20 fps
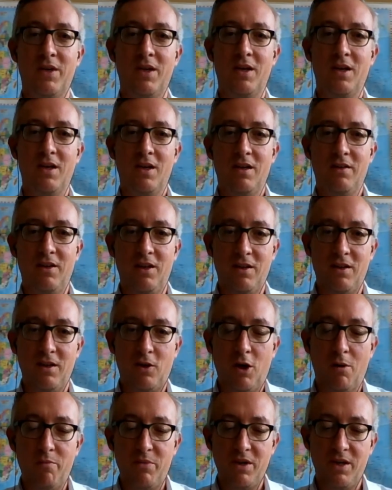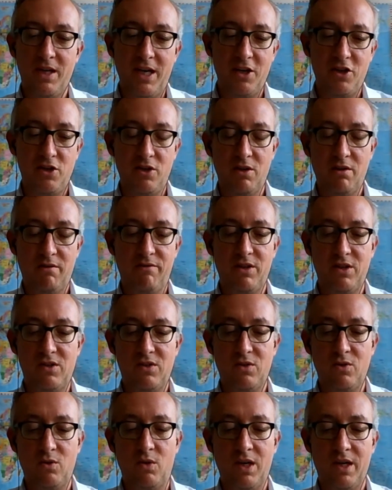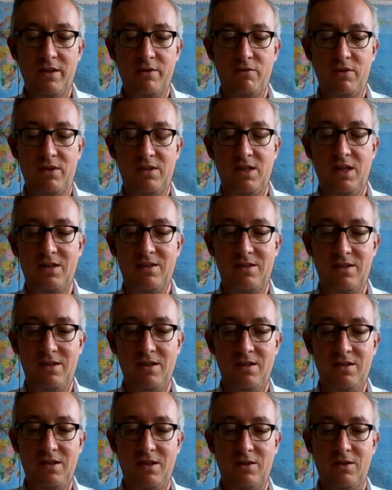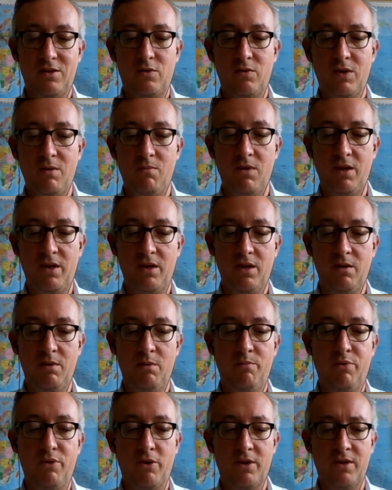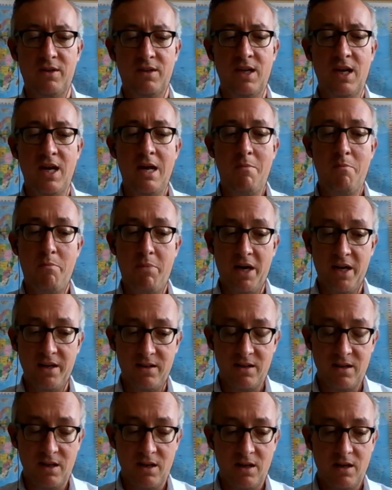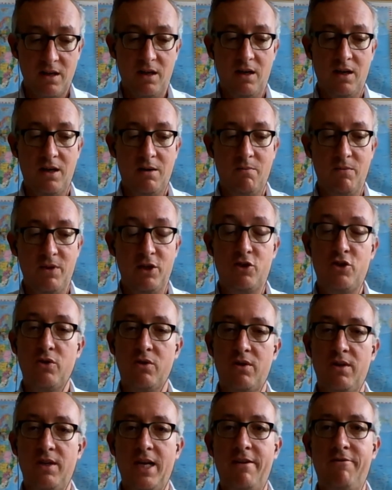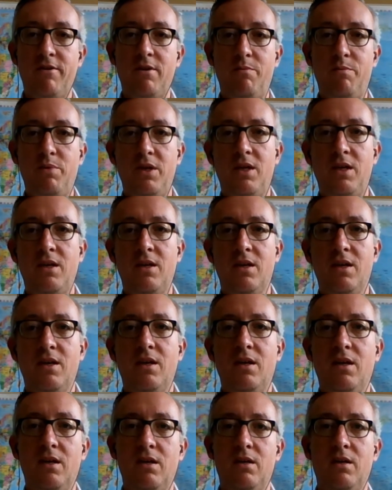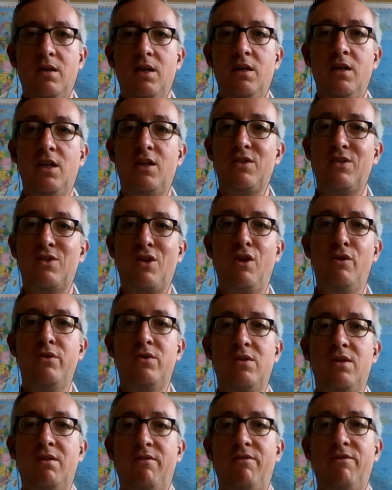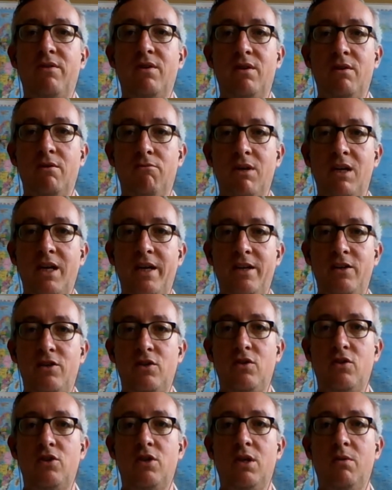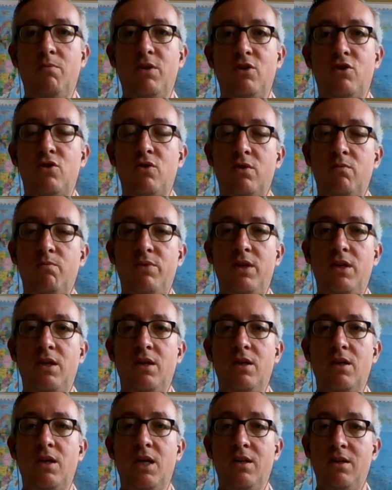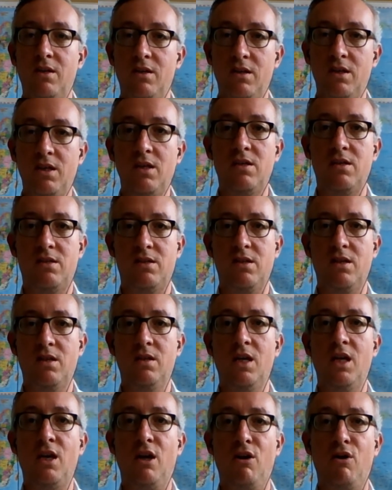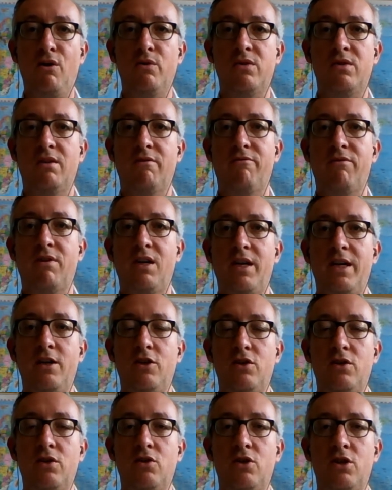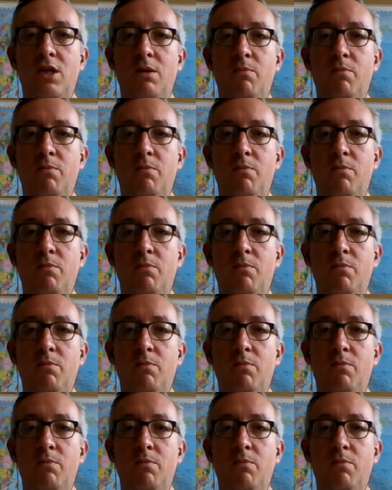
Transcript: the combination of these two countries is extremely important. But it should never be an exclusive relationship. It should be, and it is, an inclusive relationship